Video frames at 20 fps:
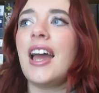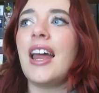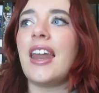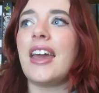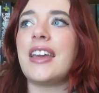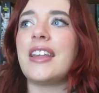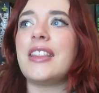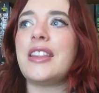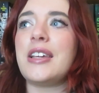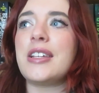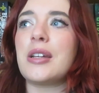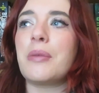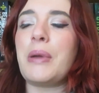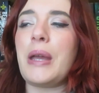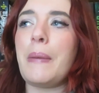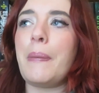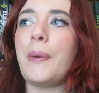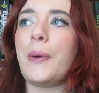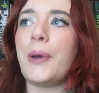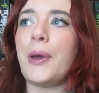Like, these are
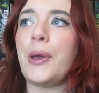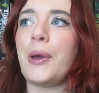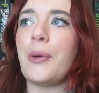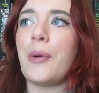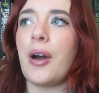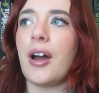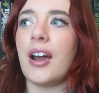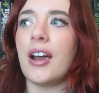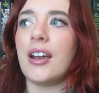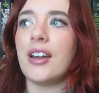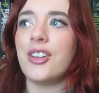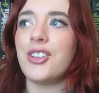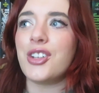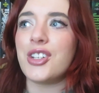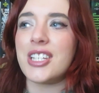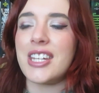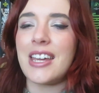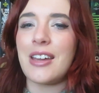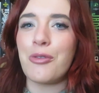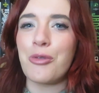people who are
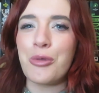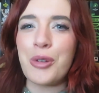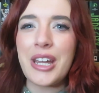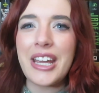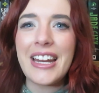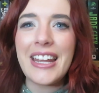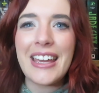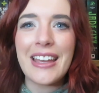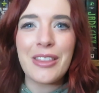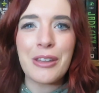just really,